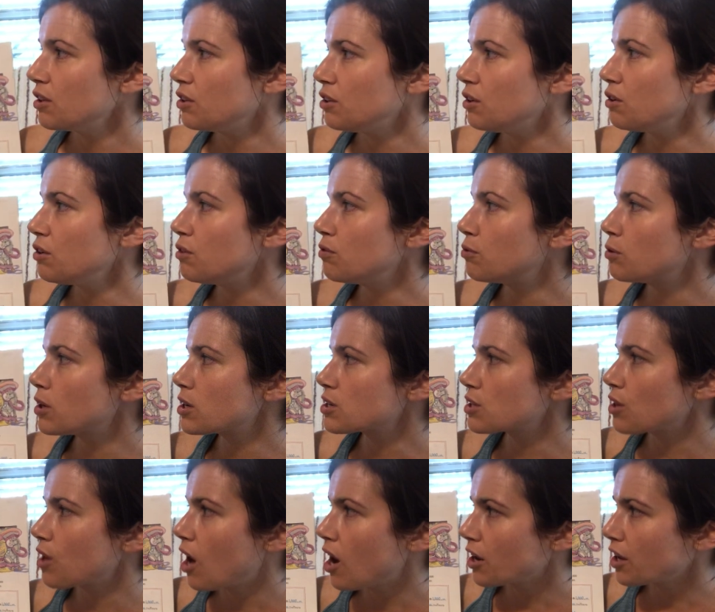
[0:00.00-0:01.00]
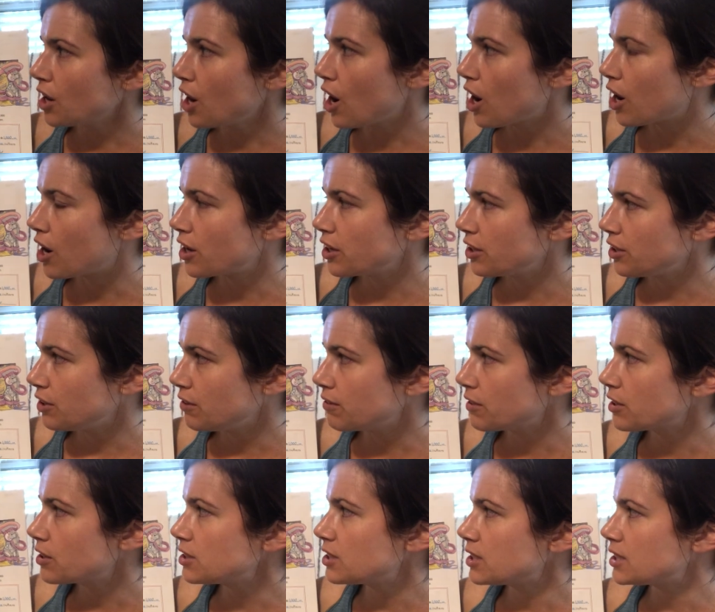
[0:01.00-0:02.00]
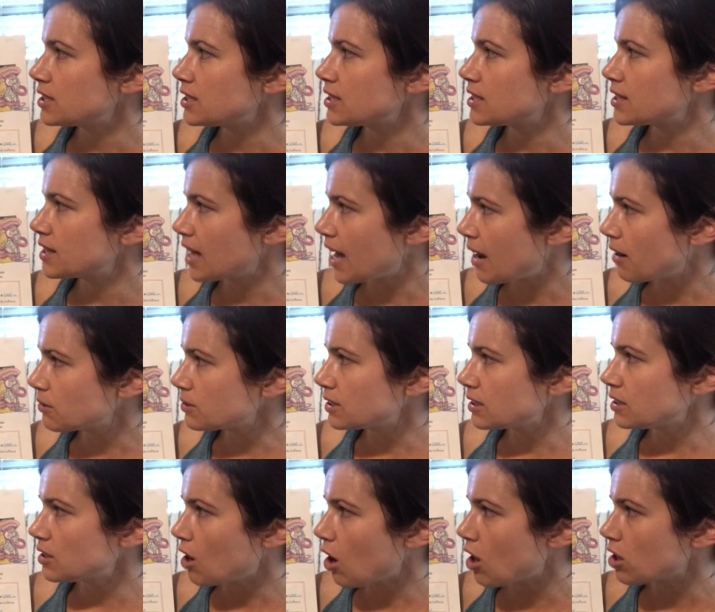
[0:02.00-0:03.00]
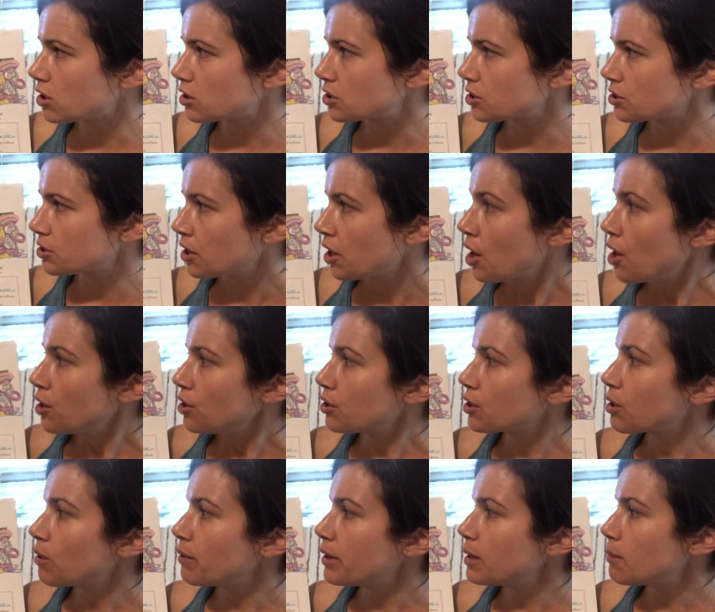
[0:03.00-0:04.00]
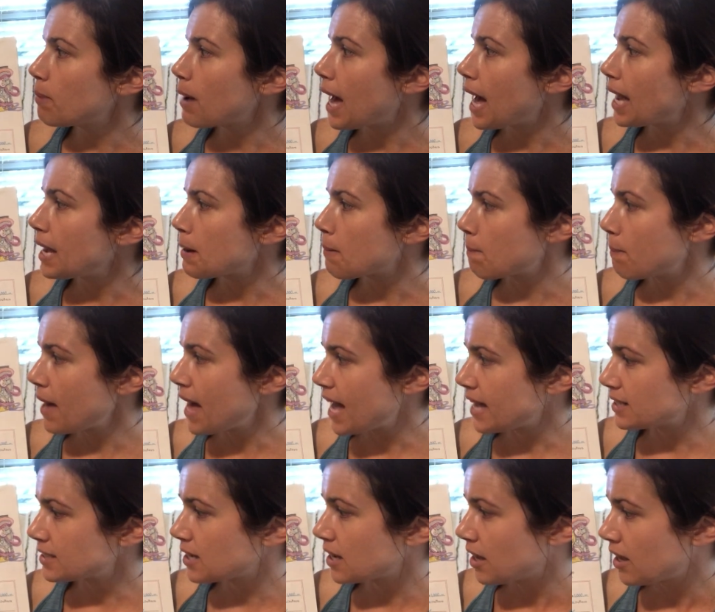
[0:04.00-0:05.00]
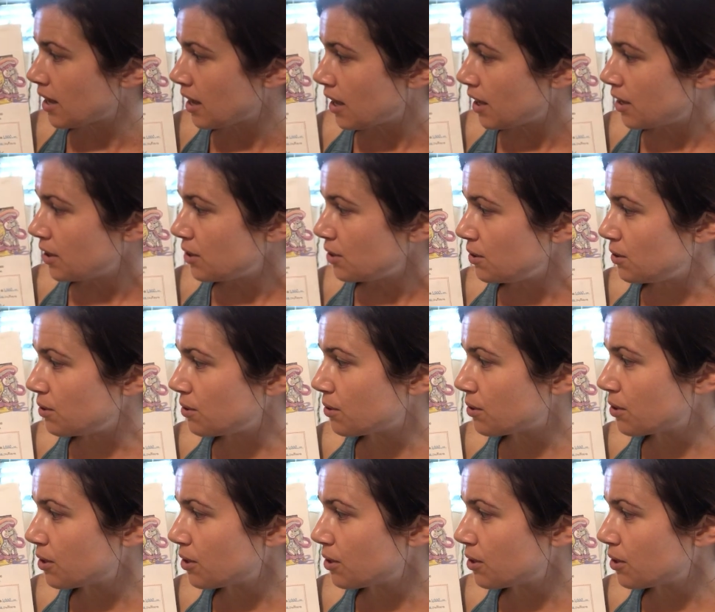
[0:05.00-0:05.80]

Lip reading: You've worked long and hard and you've earned $1,000. You're going to buy a pet. You